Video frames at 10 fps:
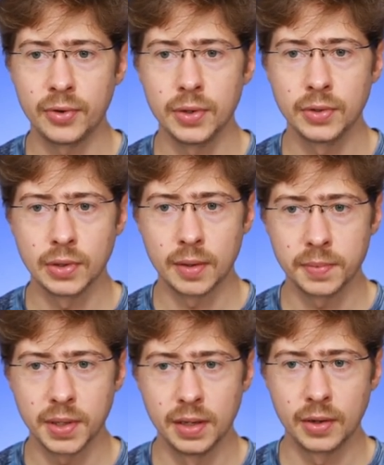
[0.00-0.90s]

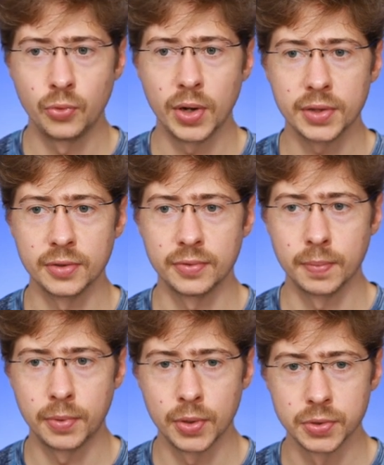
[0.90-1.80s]
adopt an aggressive
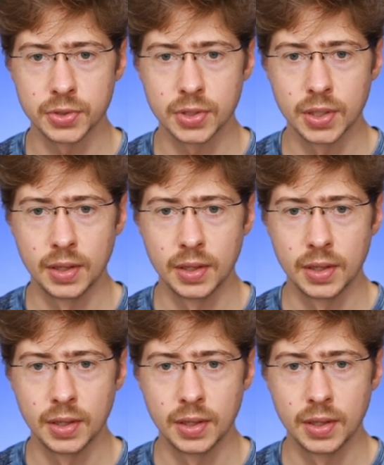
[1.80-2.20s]
approach.